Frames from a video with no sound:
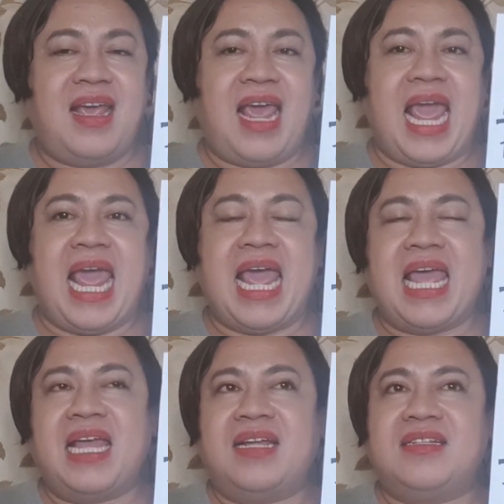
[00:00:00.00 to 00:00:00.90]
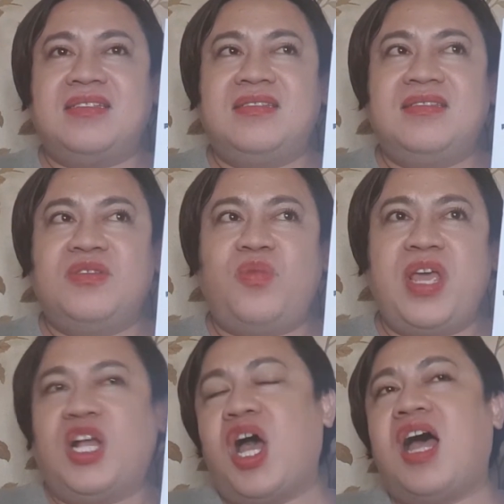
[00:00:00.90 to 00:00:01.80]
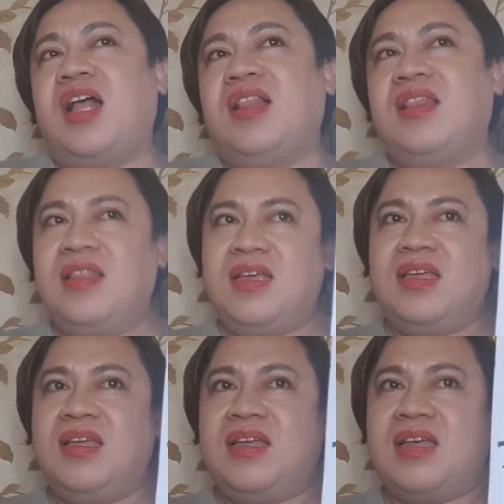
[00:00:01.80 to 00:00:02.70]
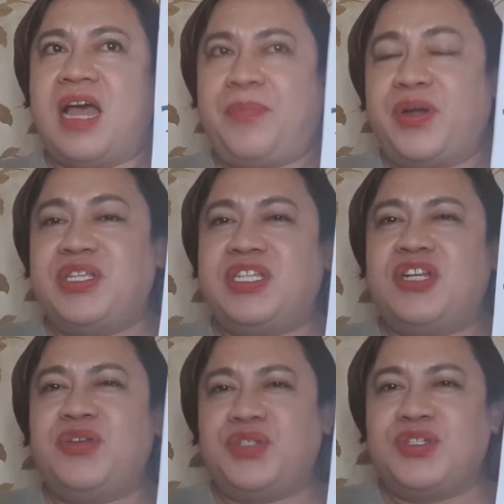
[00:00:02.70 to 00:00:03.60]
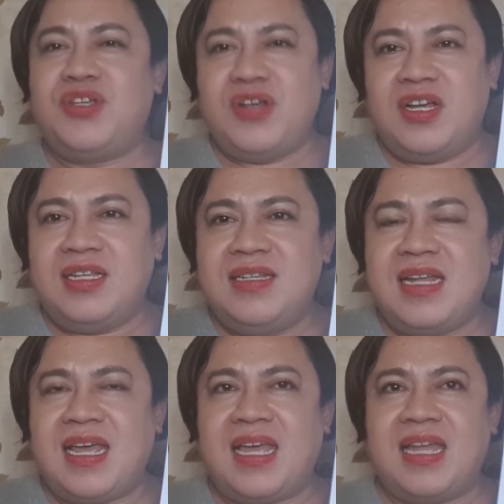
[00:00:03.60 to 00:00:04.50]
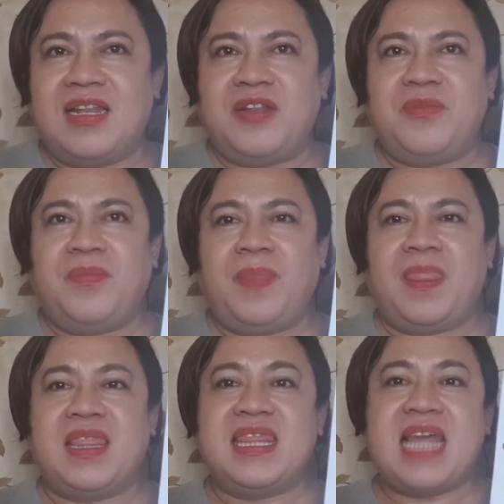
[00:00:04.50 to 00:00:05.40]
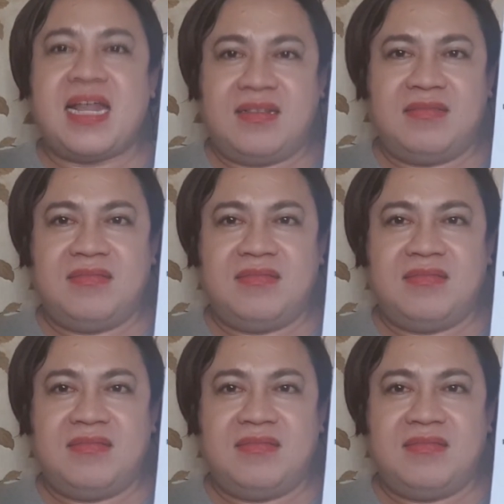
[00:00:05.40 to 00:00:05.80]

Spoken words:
And we call a person who's good in that